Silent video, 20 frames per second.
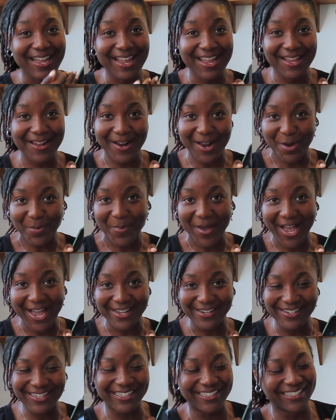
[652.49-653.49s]
an
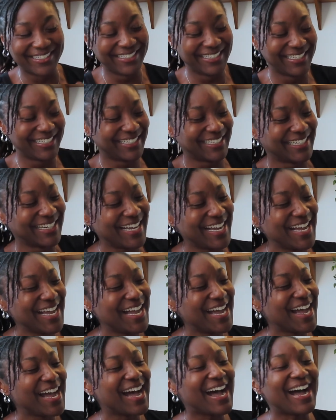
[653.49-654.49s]
iPad.
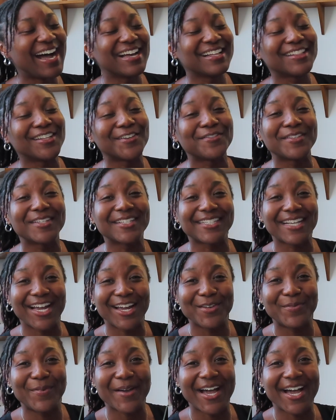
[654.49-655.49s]
I love this
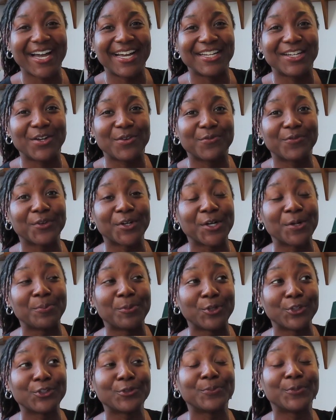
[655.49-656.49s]
iPad for
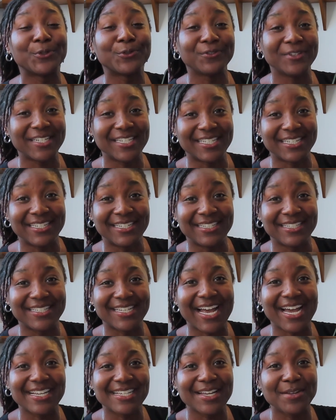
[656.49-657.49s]
multiple reasons.
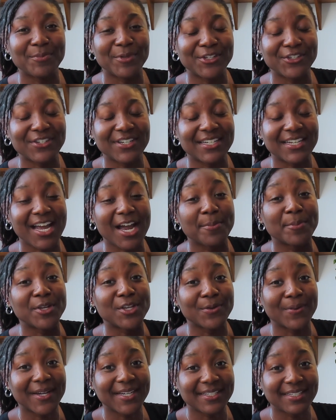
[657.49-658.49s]
As I mentioned, I'm a
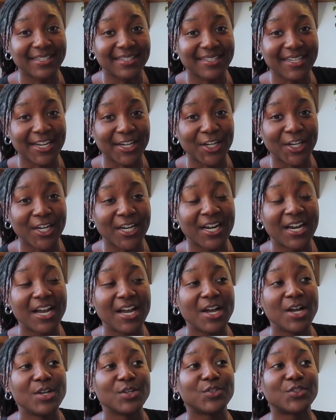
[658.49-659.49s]
UX designer,
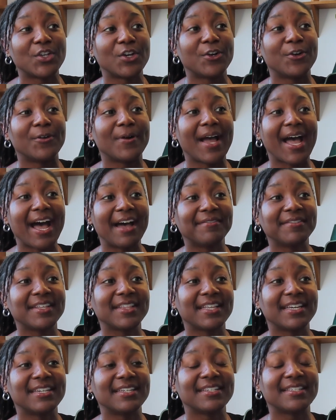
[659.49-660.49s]
so having
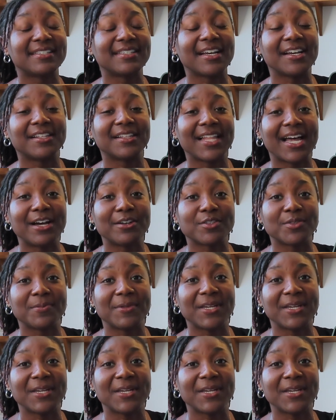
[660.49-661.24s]
this allows